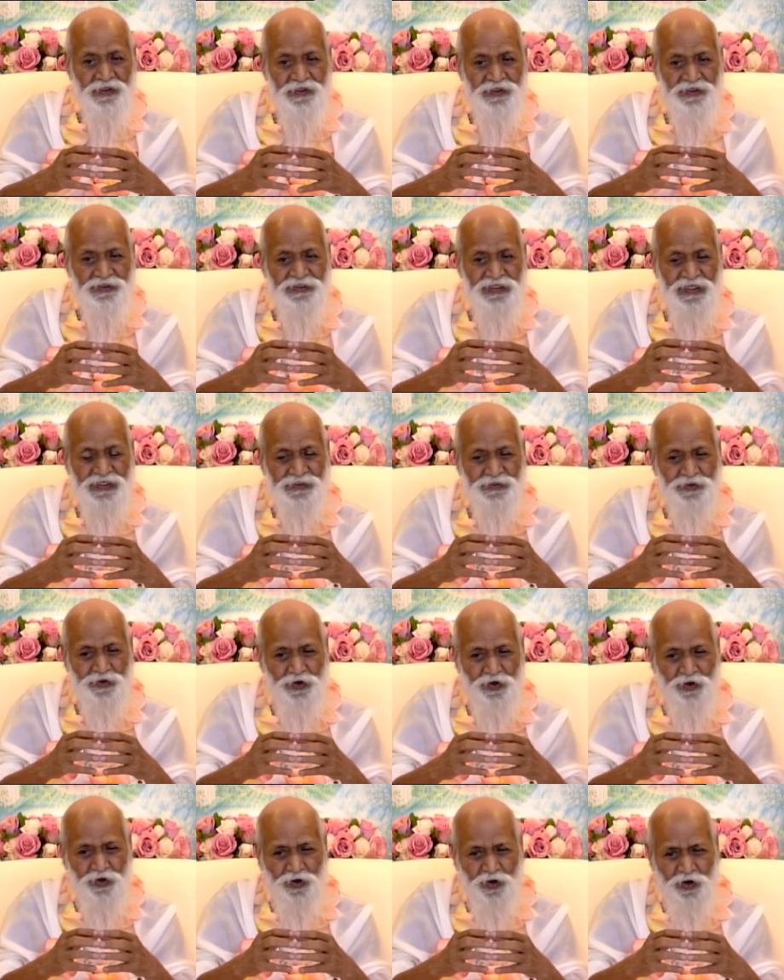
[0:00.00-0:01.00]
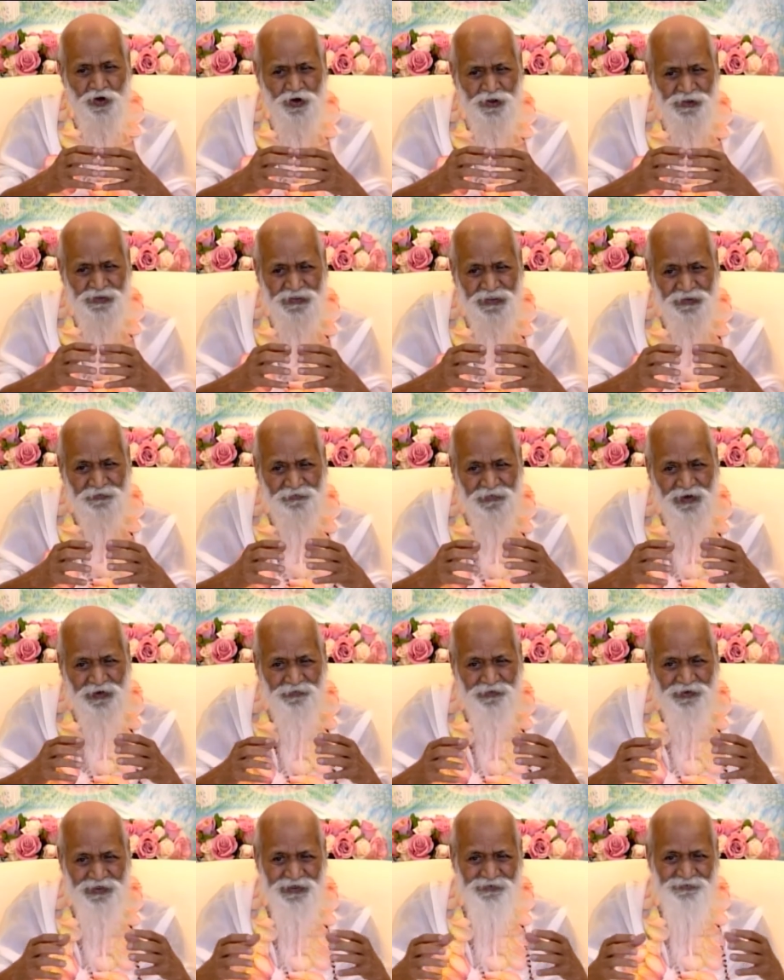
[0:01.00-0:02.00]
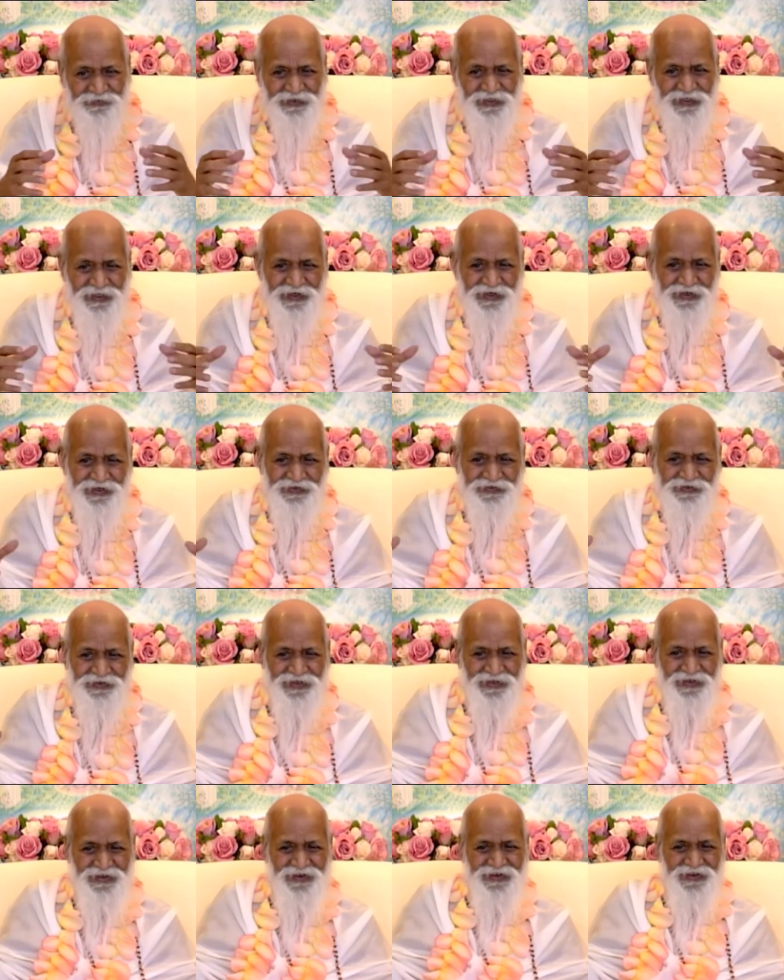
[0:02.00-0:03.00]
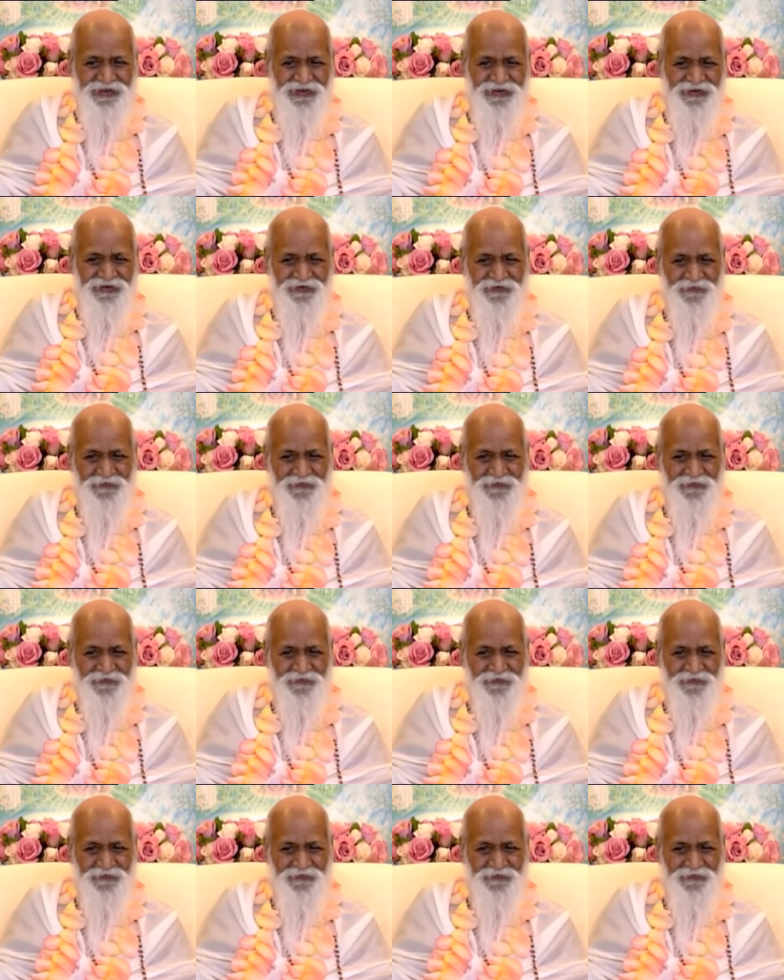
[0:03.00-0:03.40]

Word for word: it has all the memory within it.